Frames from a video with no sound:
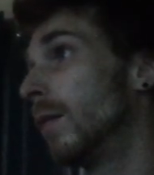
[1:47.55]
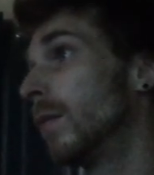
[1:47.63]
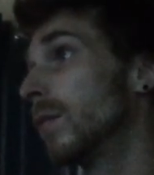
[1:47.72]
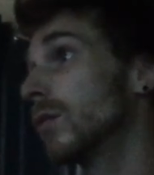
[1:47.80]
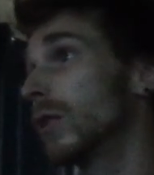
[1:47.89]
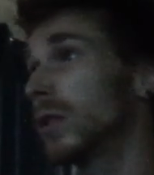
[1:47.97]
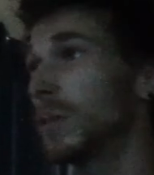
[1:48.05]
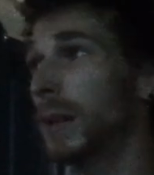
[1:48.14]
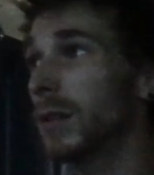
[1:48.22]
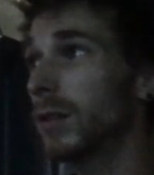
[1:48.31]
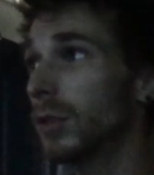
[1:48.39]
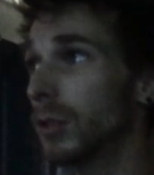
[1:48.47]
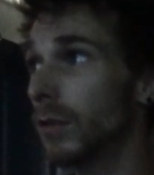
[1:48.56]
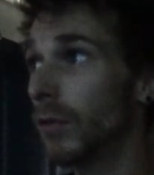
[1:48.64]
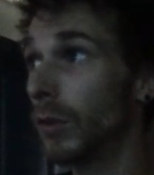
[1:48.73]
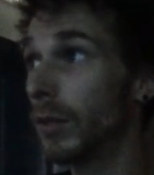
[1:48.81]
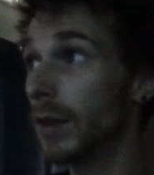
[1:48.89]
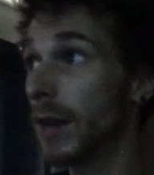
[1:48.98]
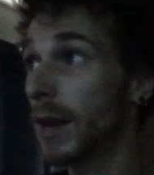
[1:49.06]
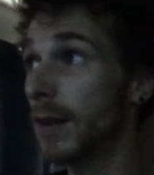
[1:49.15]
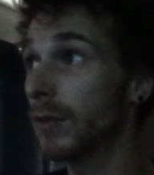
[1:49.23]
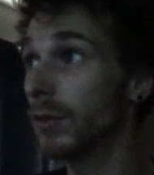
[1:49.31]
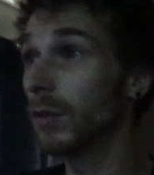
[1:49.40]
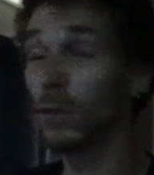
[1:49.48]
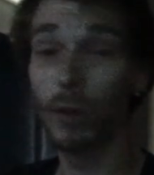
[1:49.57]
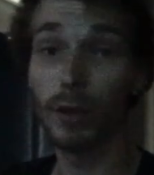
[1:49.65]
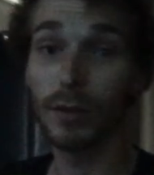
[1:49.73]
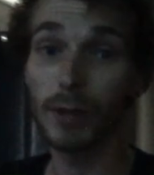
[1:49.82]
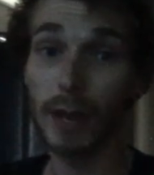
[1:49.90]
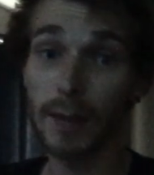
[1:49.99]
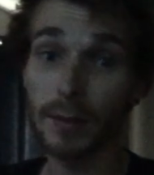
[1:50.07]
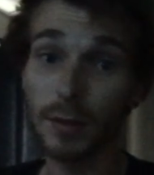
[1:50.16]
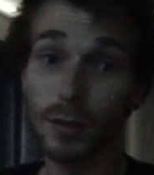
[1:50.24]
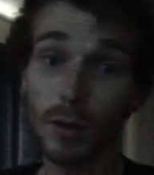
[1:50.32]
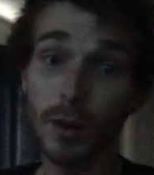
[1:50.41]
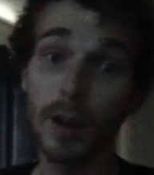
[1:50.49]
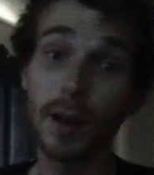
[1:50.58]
So this basically just avoids the hassle of going through the App Store,